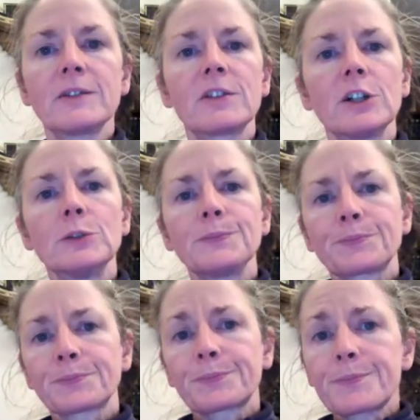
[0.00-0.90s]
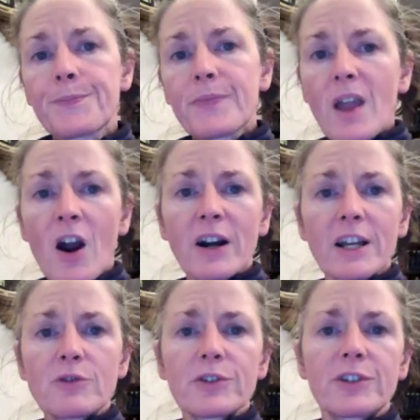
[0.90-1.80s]
So our
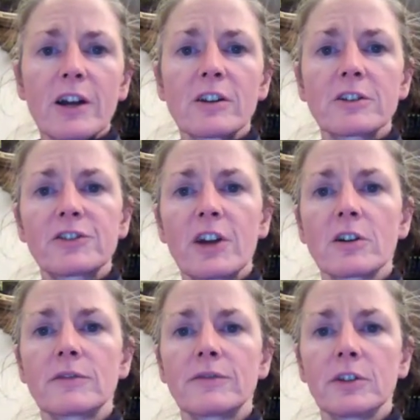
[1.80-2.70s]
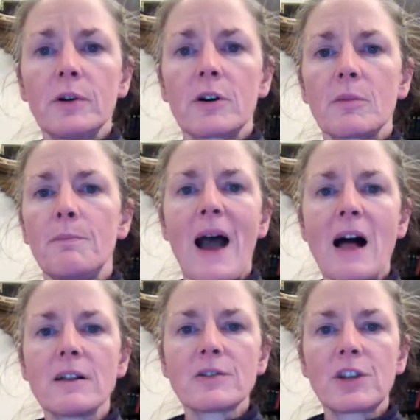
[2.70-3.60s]
intracellular fluid are
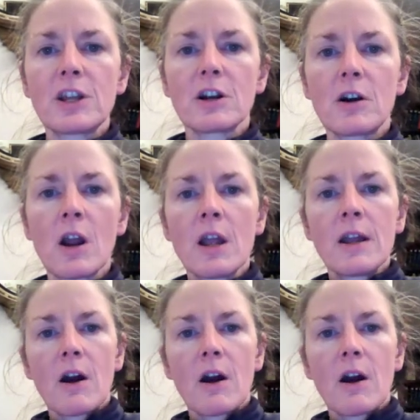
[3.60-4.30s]
balanced here.